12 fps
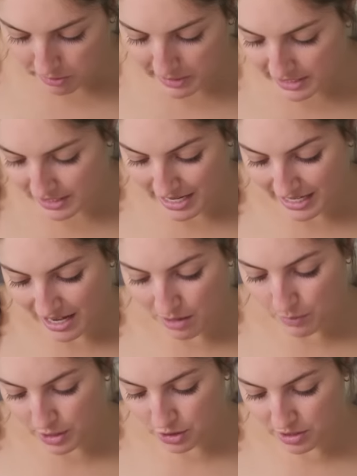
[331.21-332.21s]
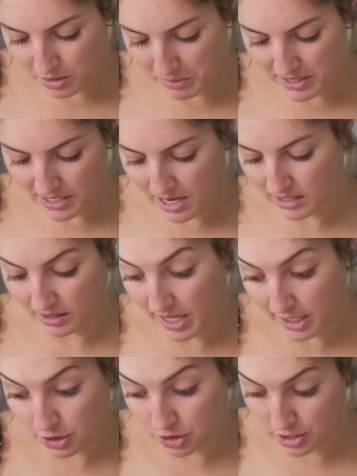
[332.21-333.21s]
Nobody's like, I wish this pizza had
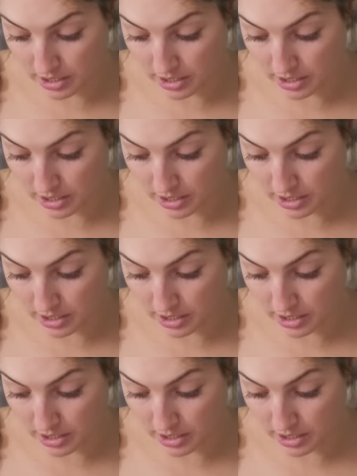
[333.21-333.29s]
less